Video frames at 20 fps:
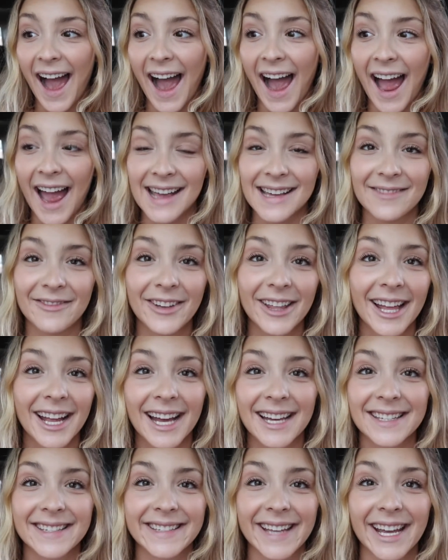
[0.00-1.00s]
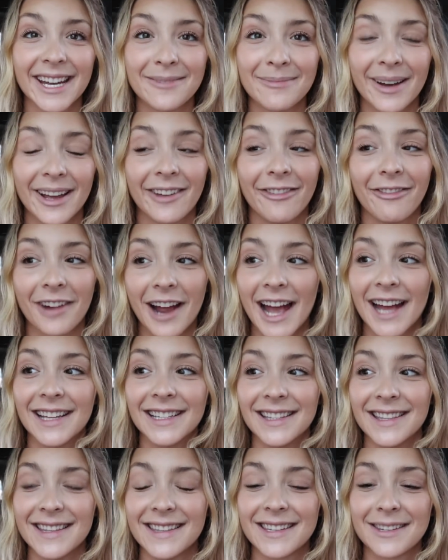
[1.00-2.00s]
I feel like I say to my
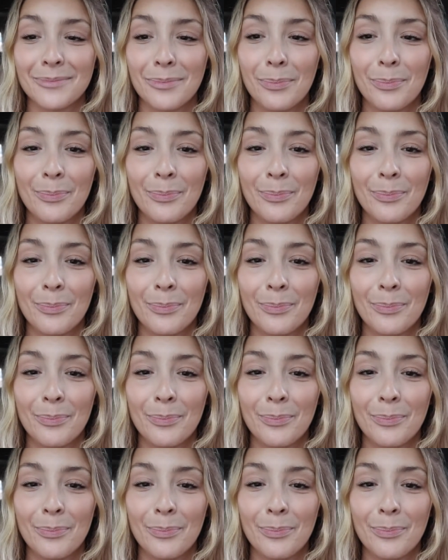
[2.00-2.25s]
friends,